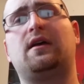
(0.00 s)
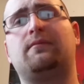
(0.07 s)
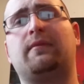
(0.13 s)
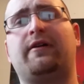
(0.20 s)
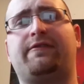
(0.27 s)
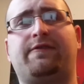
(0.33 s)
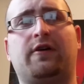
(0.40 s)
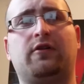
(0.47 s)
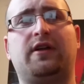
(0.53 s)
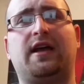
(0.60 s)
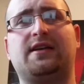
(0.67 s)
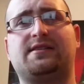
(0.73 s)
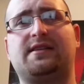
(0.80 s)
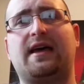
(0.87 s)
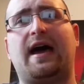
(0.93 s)
My phone
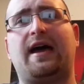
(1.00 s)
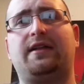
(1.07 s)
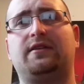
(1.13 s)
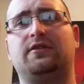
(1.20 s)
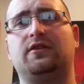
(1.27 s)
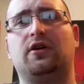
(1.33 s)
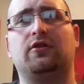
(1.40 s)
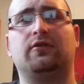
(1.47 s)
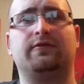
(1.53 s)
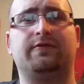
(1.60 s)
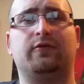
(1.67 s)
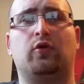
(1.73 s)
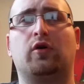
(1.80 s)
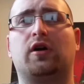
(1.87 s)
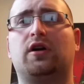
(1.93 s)
has that, the Note
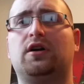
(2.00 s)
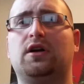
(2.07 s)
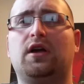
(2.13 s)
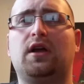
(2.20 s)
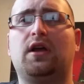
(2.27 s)
4.